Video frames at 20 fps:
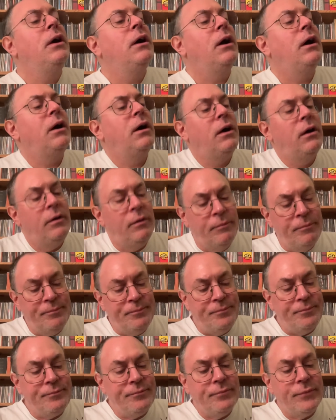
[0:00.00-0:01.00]

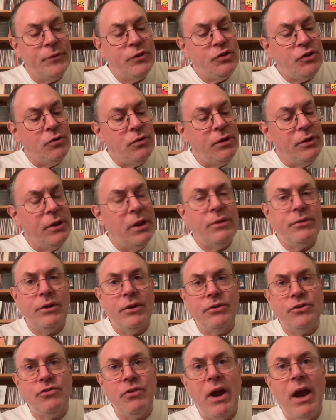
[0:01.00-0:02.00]
So the
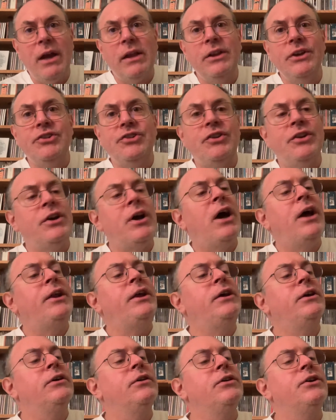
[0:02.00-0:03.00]
track listing on
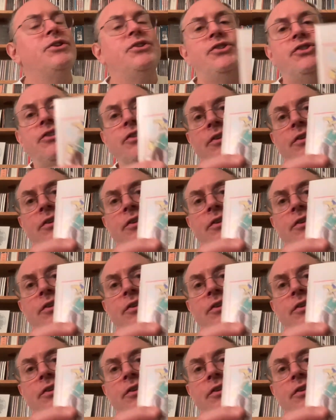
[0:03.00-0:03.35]
here is,